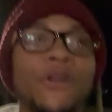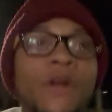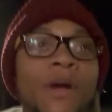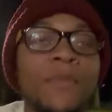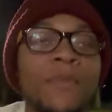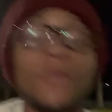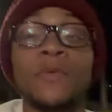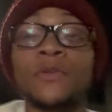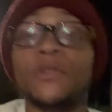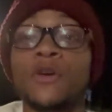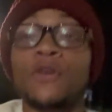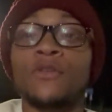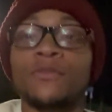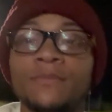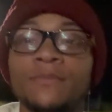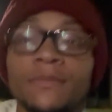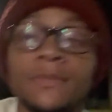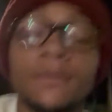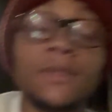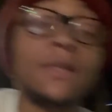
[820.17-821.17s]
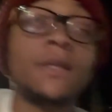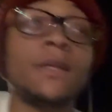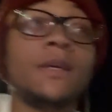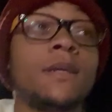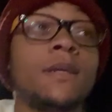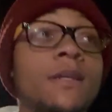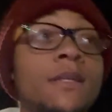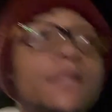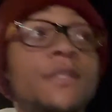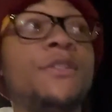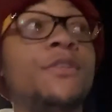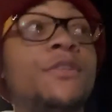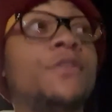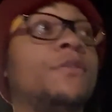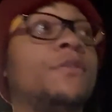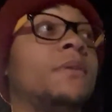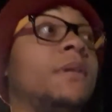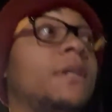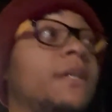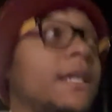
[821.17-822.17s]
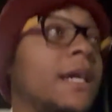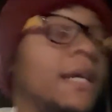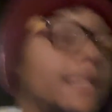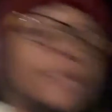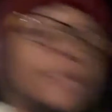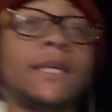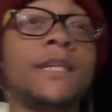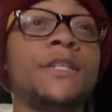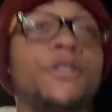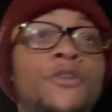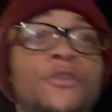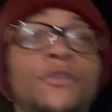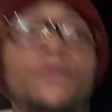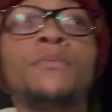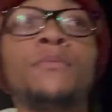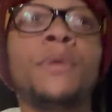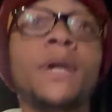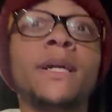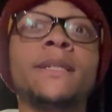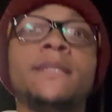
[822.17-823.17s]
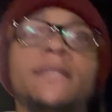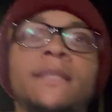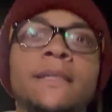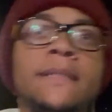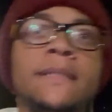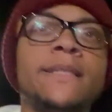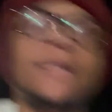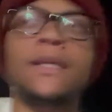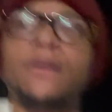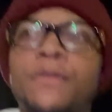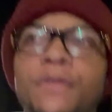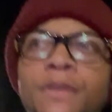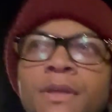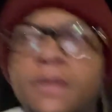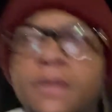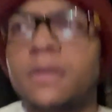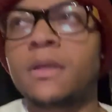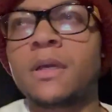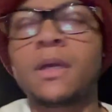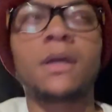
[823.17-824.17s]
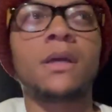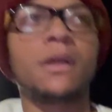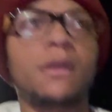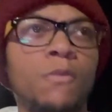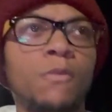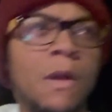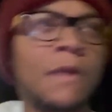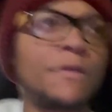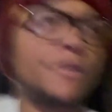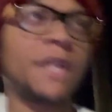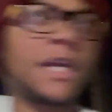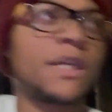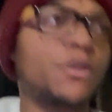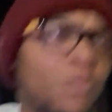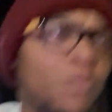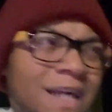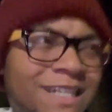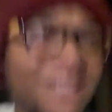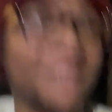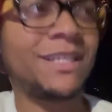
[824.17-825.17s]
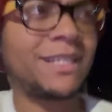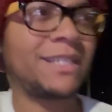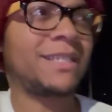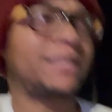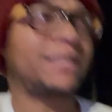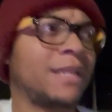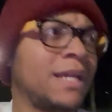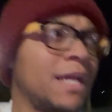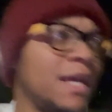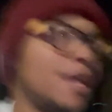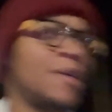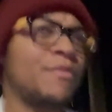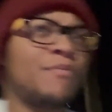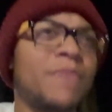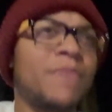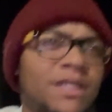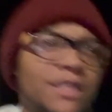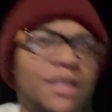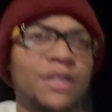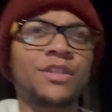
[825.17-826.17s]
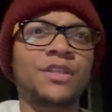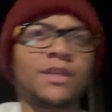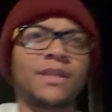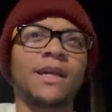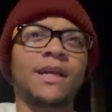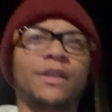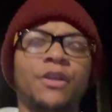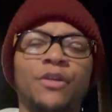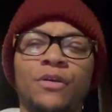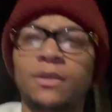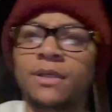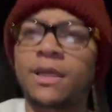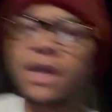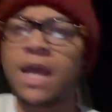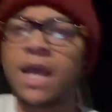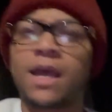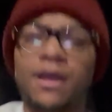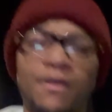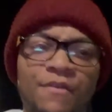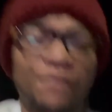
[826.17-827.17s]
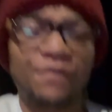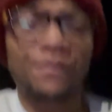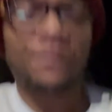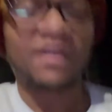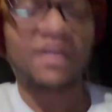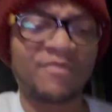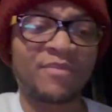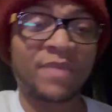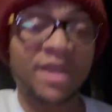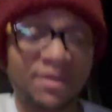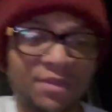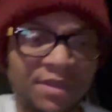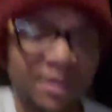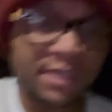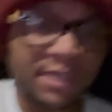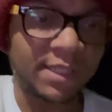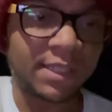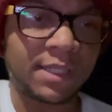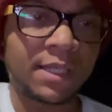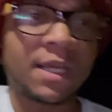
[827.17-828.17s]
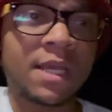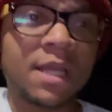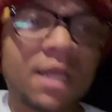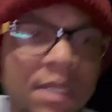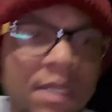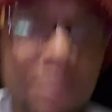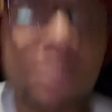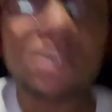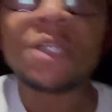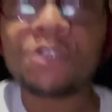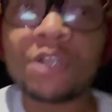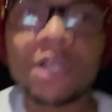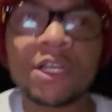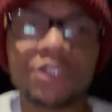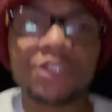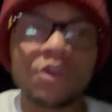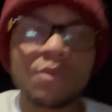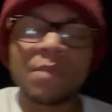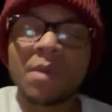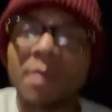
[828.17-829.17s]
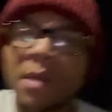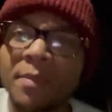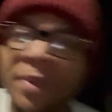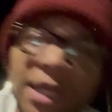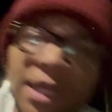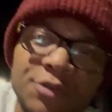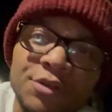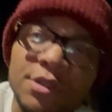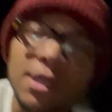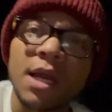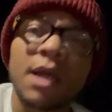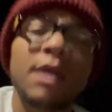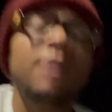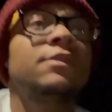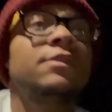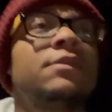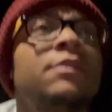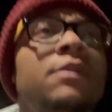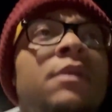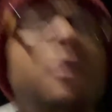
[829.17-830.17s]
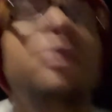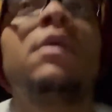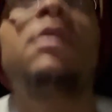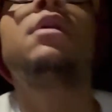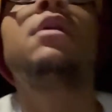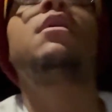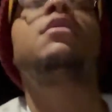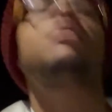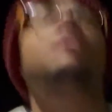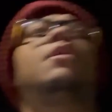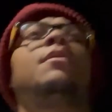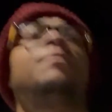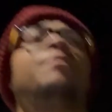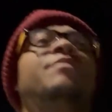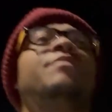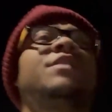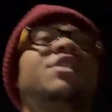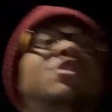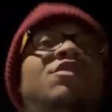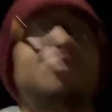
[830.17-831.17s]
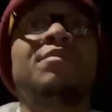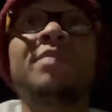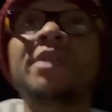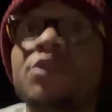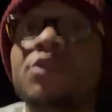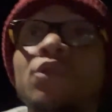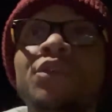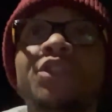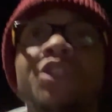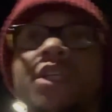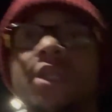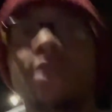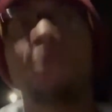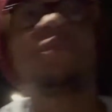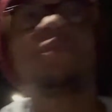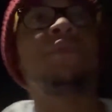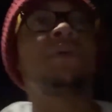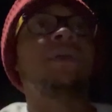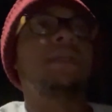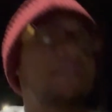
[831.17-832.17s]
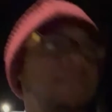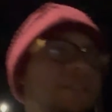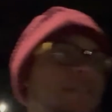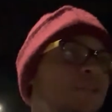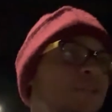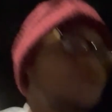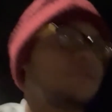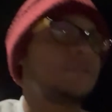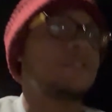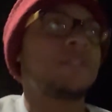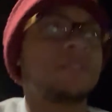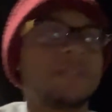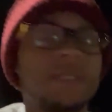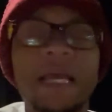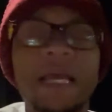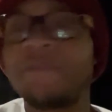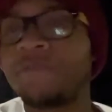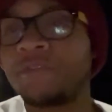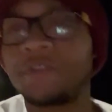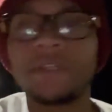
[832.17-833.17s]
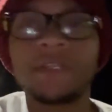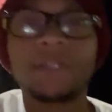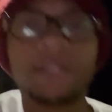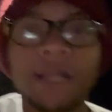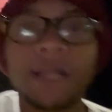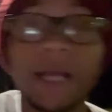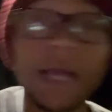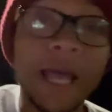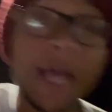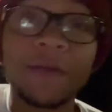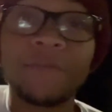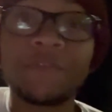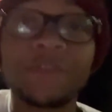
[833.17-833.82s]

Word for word: I'm almost home. So uh, yeah, stay tuned. But until then, uh, why don't you guys watch this message that I currently have. I've made this so that you guys know about my Patreon, um, you know, the mentorship and, you know, just everything that I have.